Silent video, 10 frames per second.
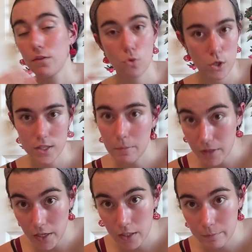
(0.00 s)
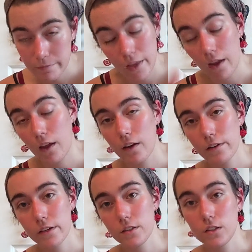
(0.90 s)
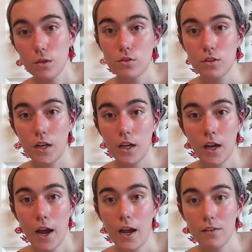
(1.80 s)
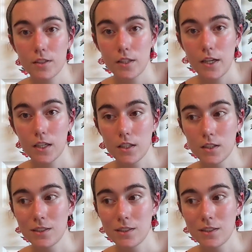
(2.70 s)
for something, and usually I have to like